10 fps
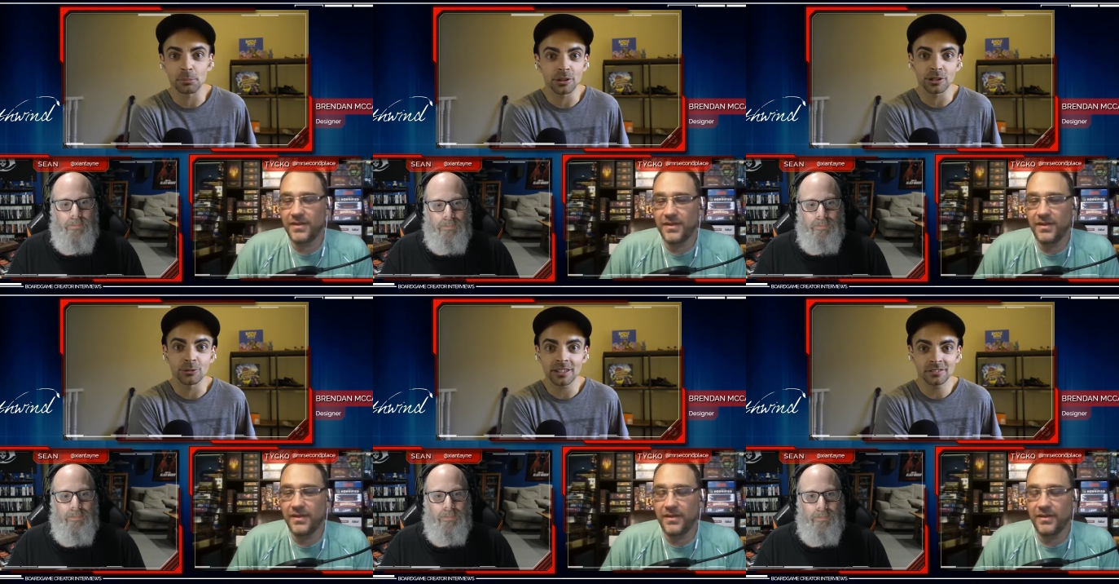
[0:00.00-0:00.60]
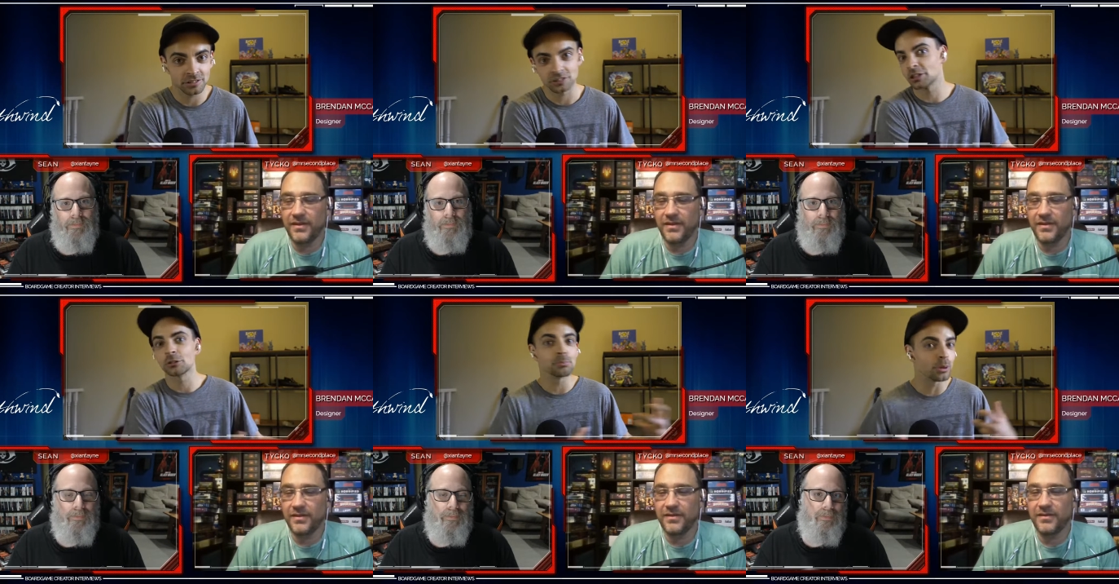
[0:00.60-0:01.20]
Speaker 1: it away, and, and you
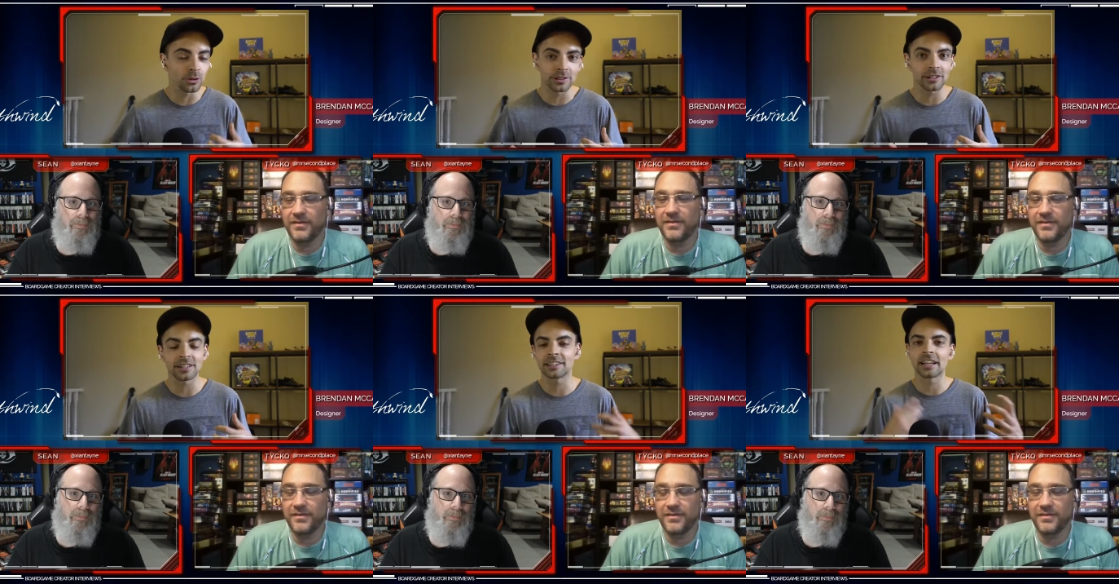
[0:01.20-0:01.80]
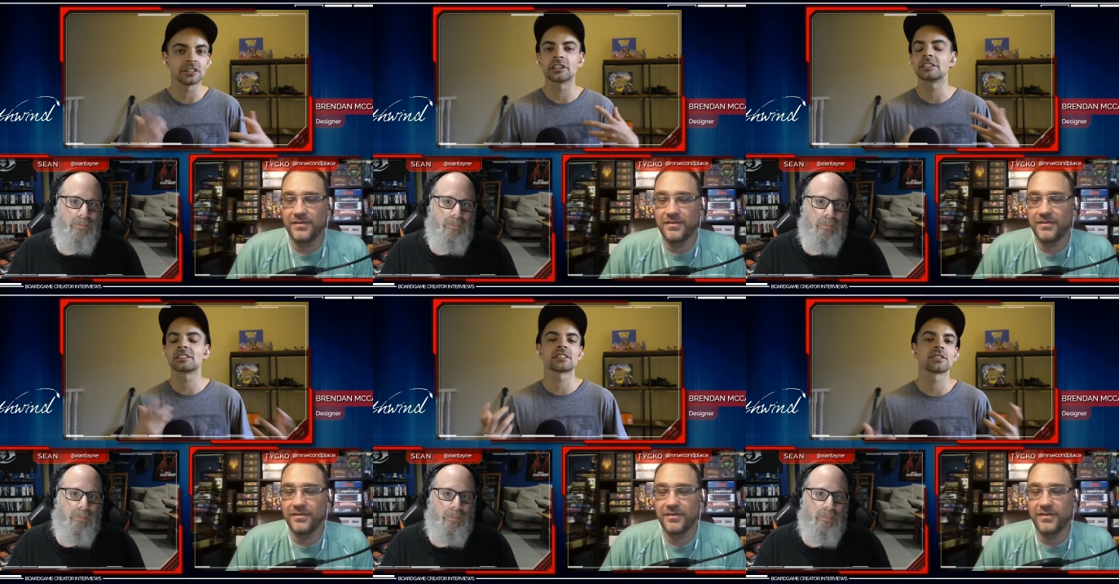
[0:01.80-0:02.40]
pull it out, and, and you know, it's
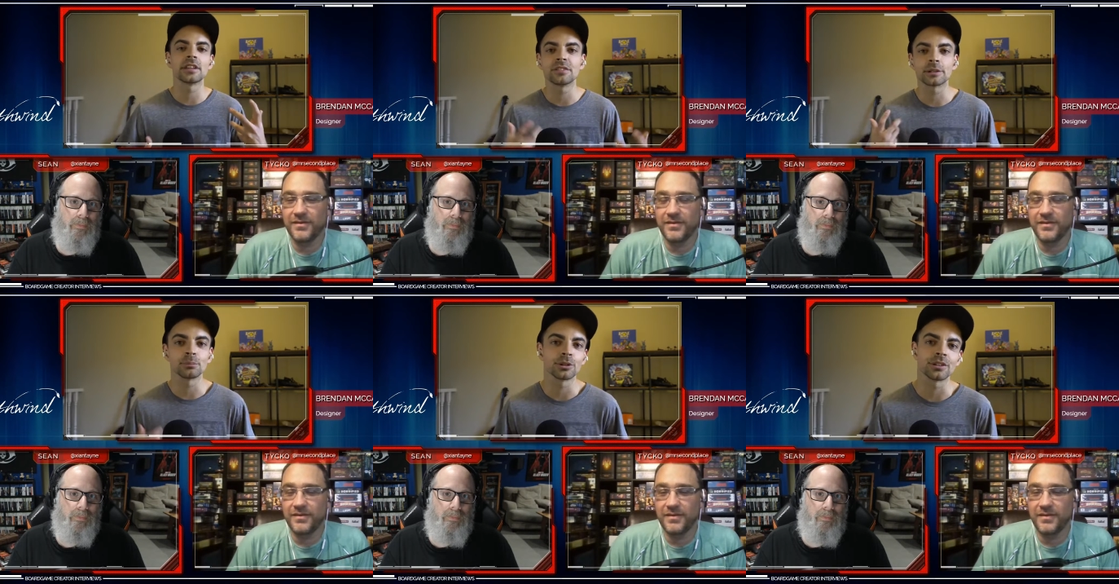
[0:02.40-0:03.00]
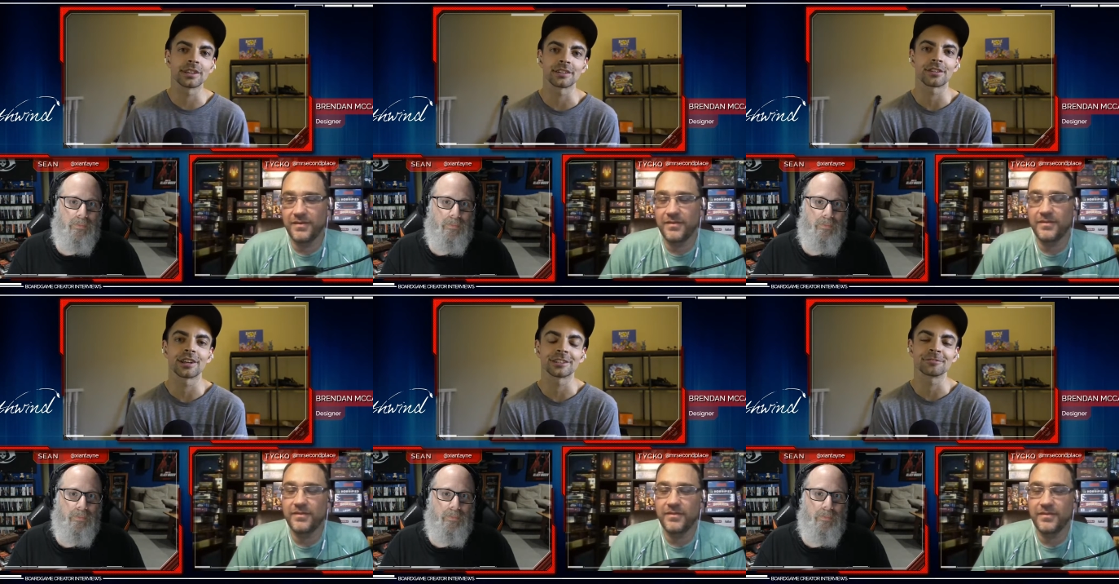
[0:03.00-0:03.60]
this living, breathing
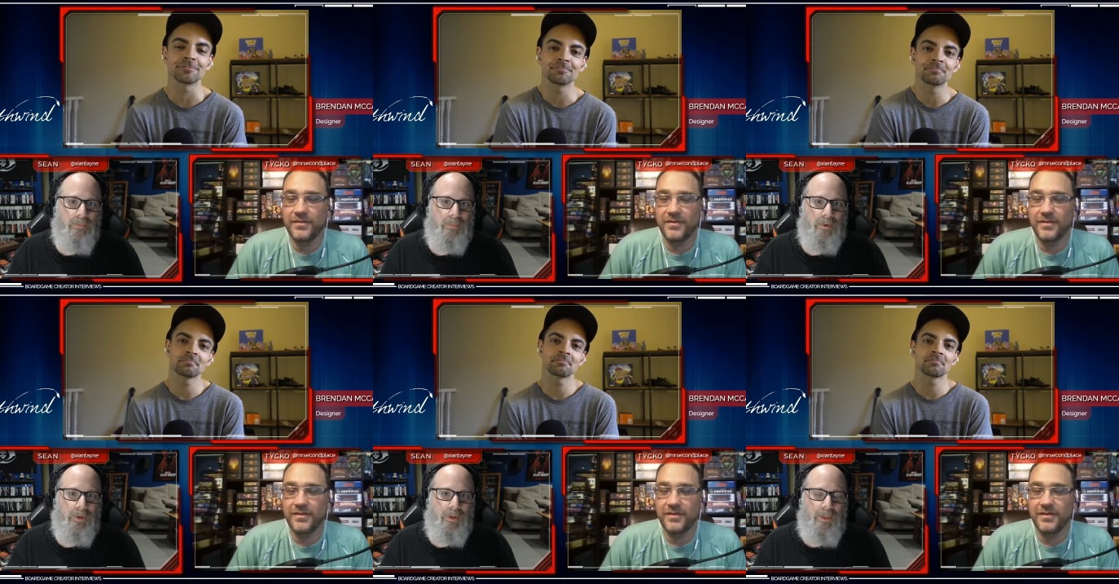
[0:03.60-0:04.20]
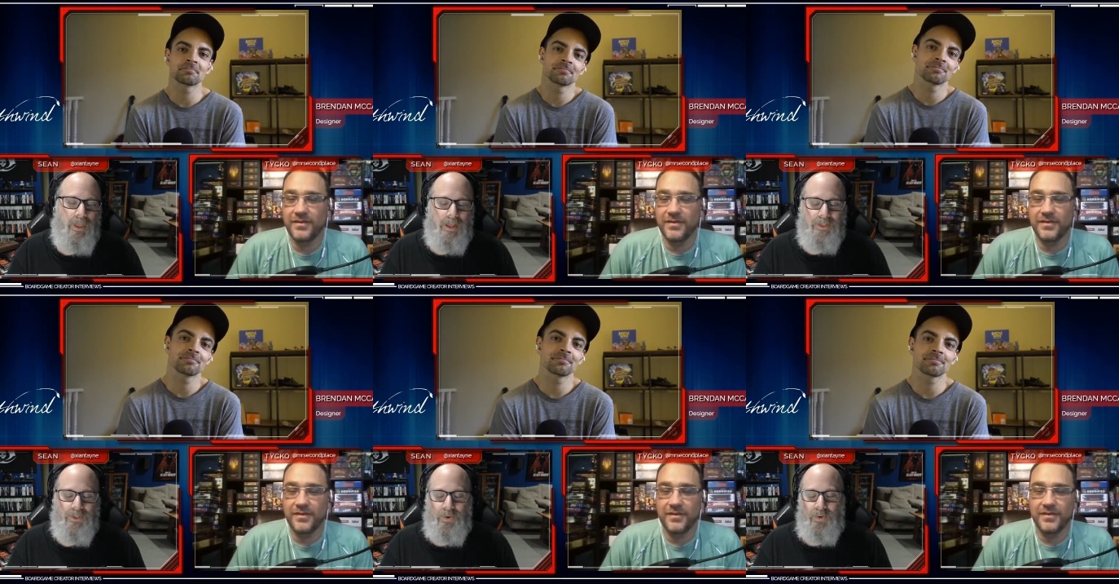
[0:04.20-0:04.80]
thing.
Speaker 2: That,
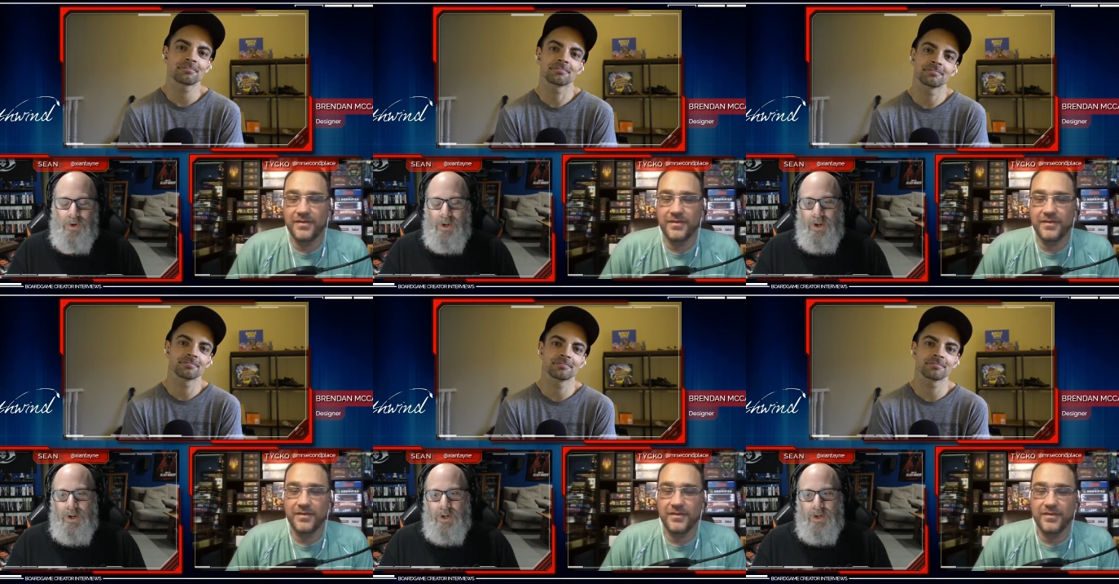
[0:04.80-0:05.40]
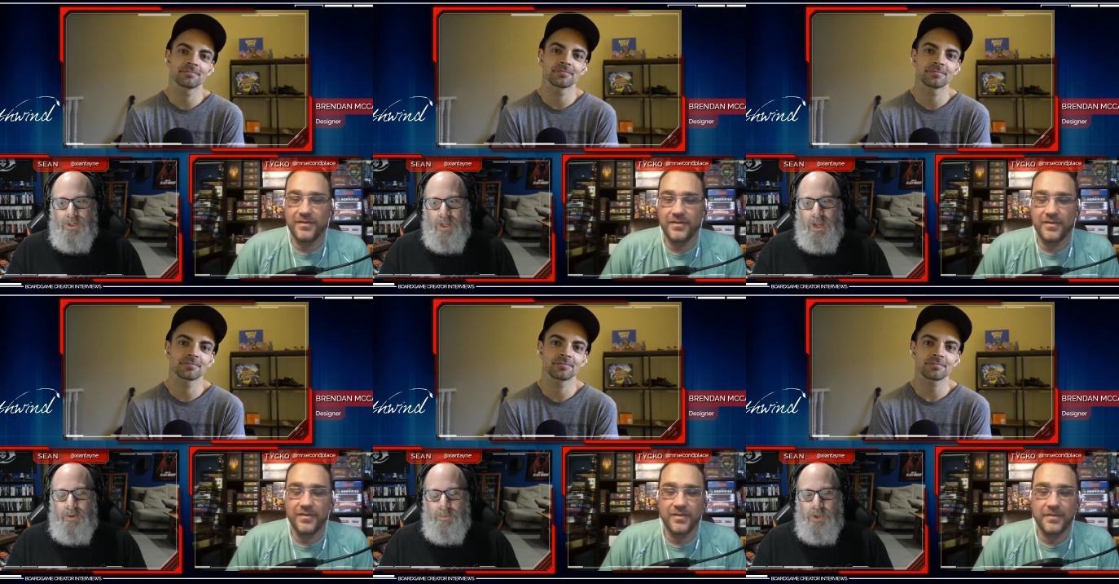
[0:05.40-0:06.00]
so
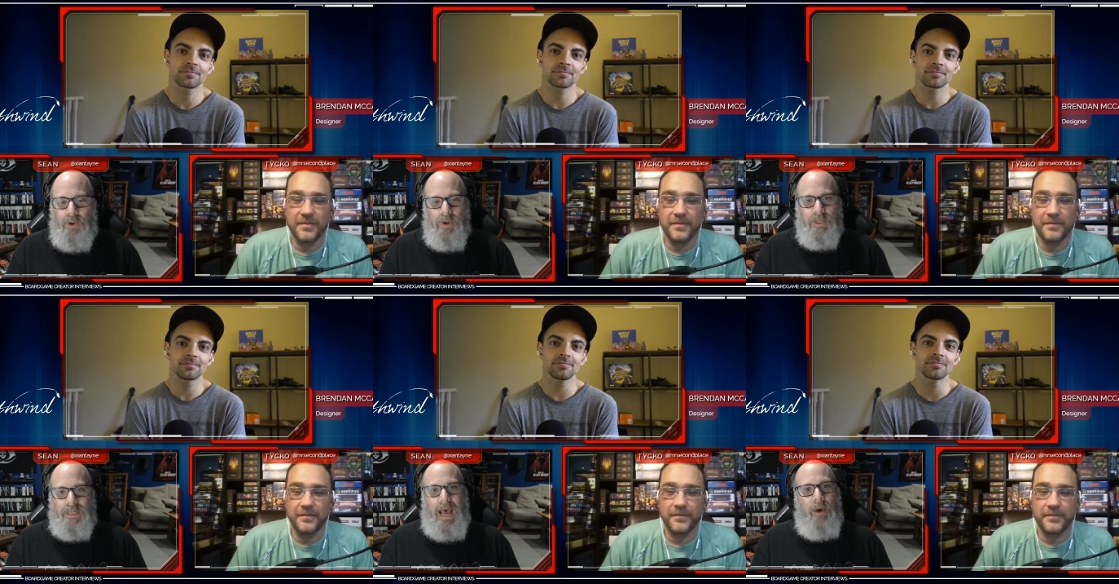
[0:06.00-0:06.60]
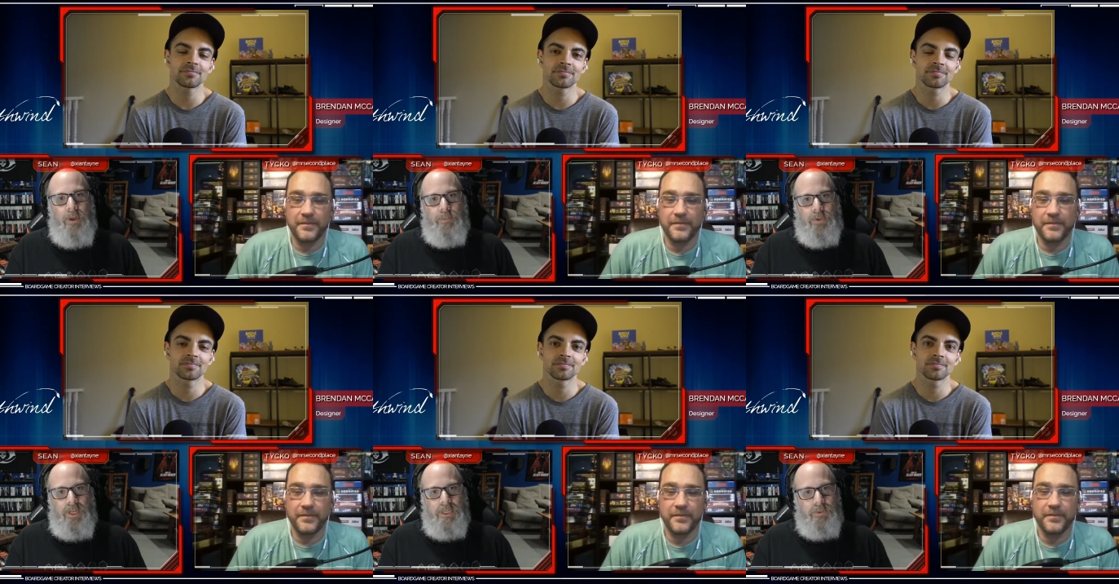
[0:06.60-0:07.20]
I'm curious how it
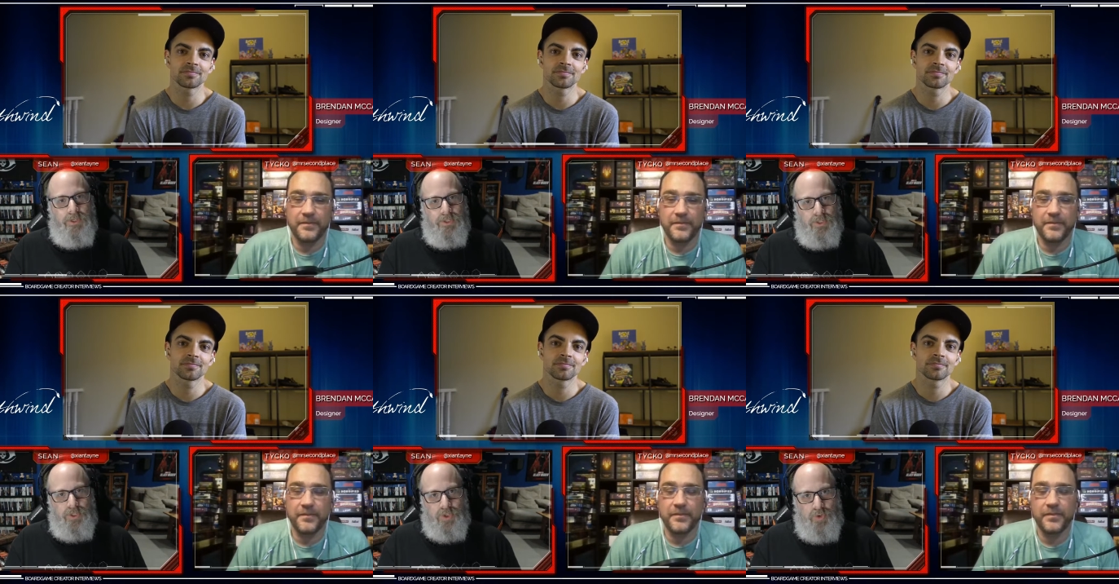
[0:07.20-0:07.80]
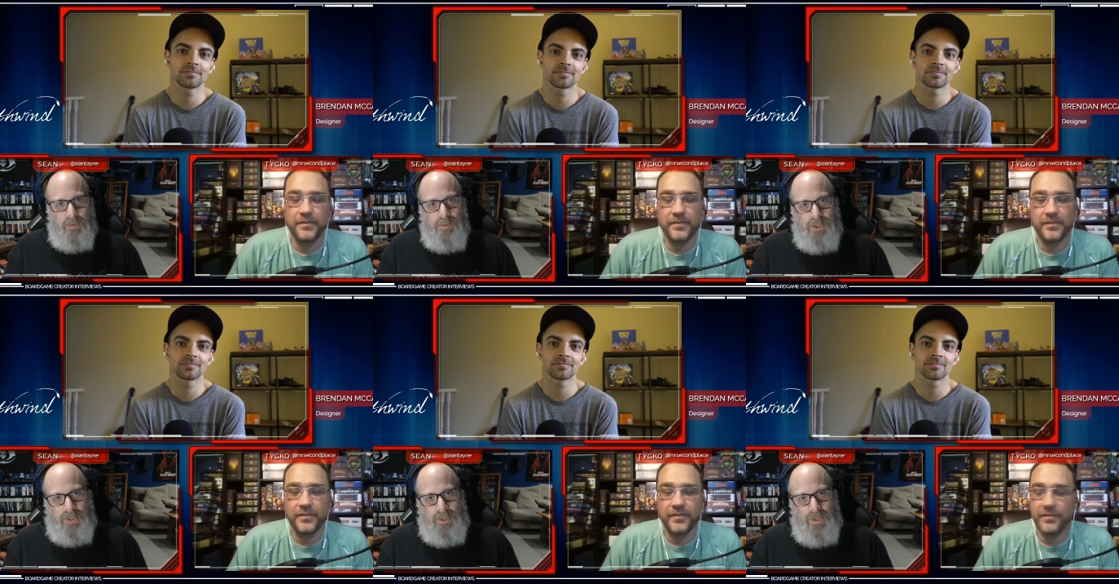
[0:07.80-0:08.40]
plays, because the
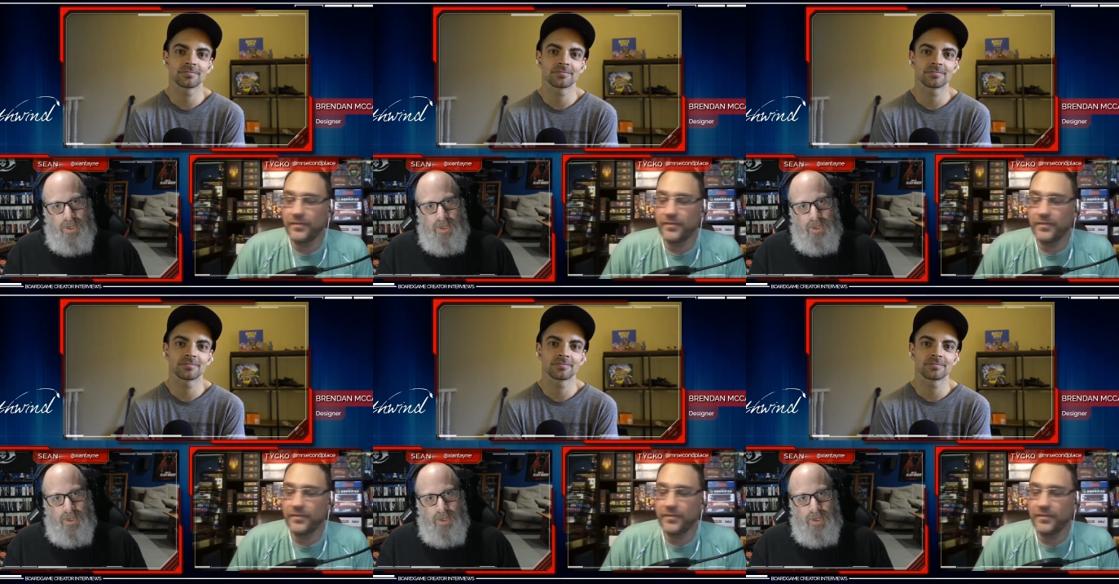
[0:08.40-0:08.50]
description